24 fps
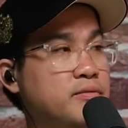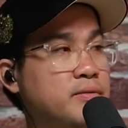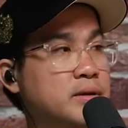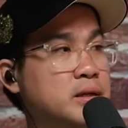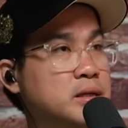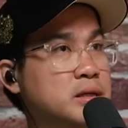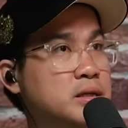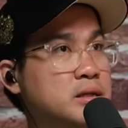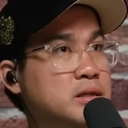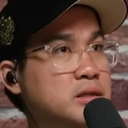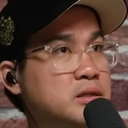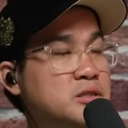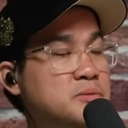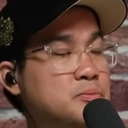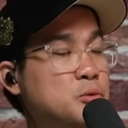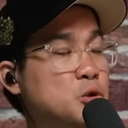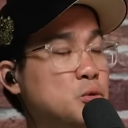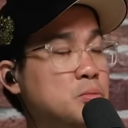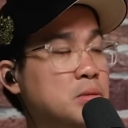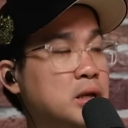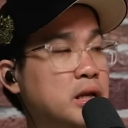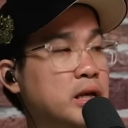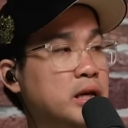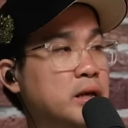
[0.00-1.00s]
fella
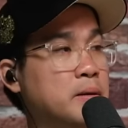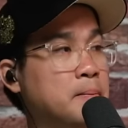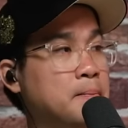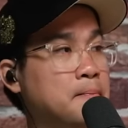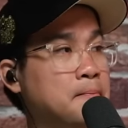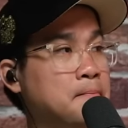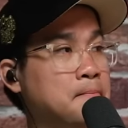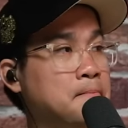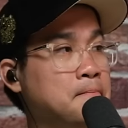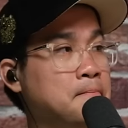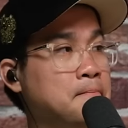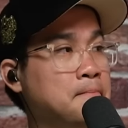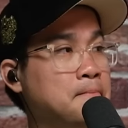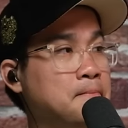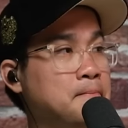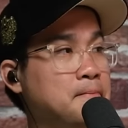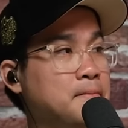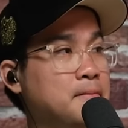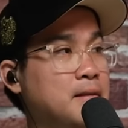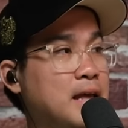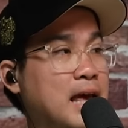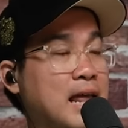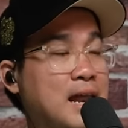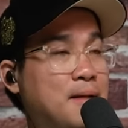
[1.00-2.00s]
spoke Malay. Ah.
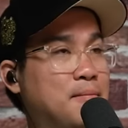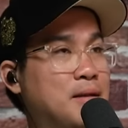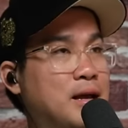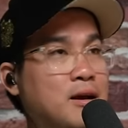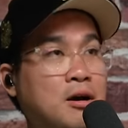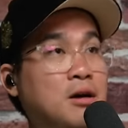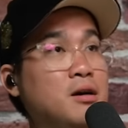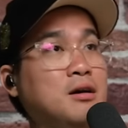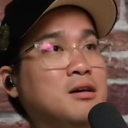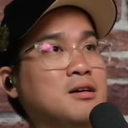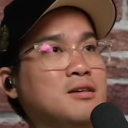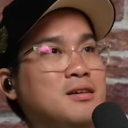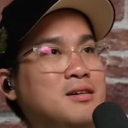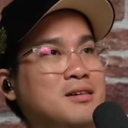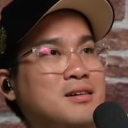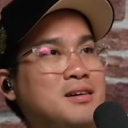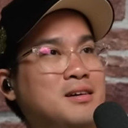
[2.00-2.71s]
And I'm like, oh!